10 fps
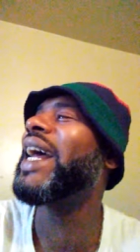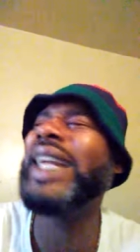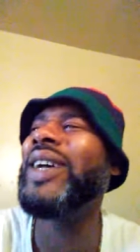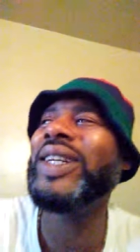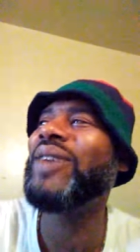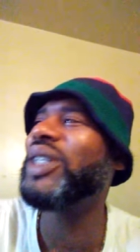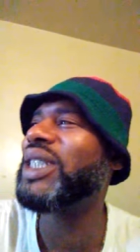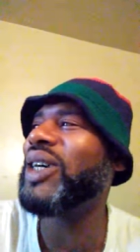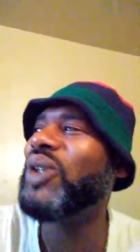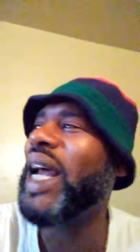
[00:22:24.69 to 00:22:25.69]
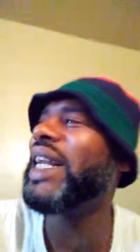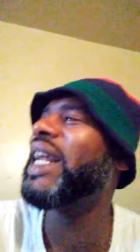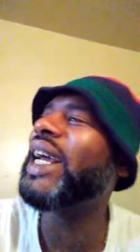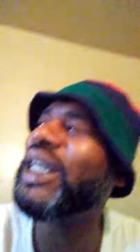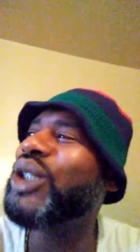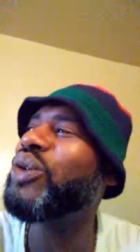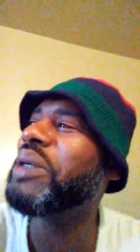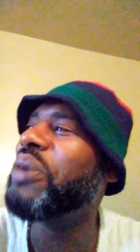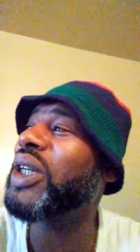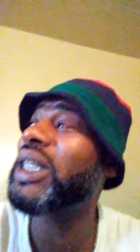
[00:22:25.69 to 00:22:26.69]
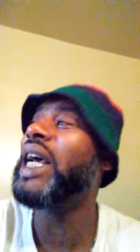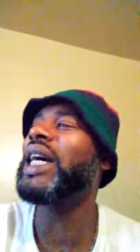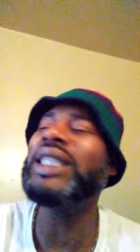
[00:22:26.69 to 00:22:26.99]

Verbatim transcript: And they'll never tell you that in their history books